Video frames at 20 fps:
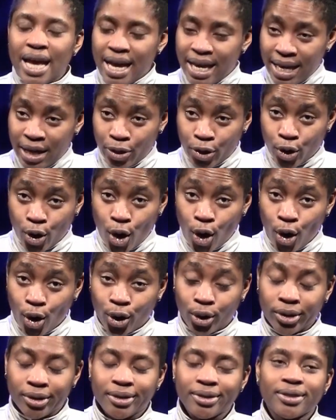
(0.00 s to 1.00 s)
I get the
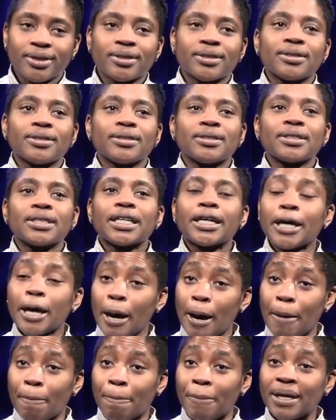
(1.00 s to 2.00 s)
call.
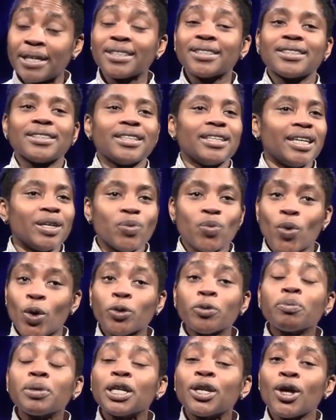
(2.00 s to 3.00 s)
Come, it
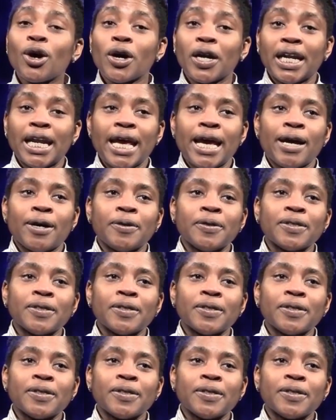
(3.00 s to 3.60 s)
won't be long now.